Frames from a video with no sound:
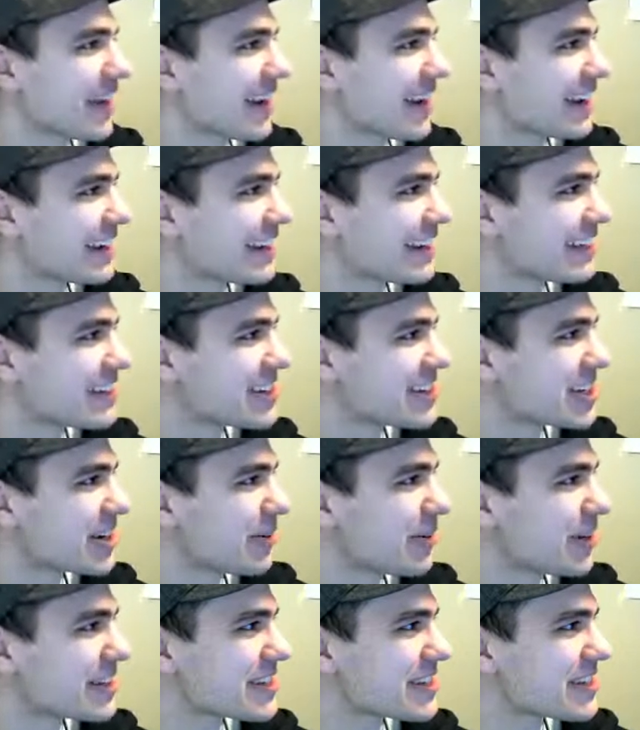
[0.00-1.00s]
I can
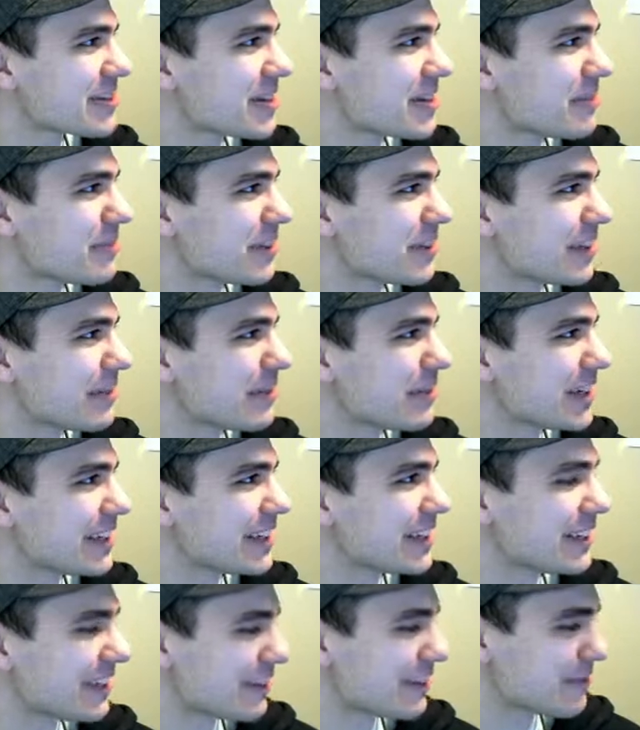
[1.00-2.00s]
show on stream, but let me
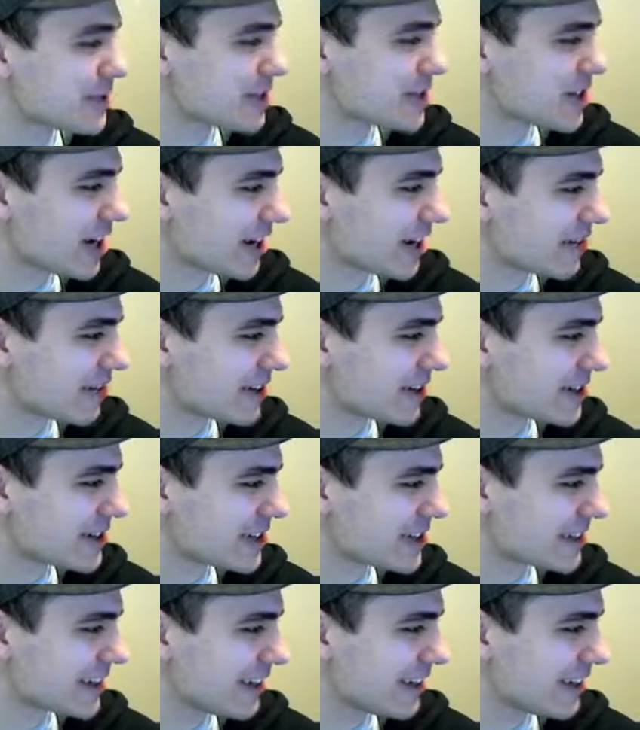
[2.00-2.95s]
check first.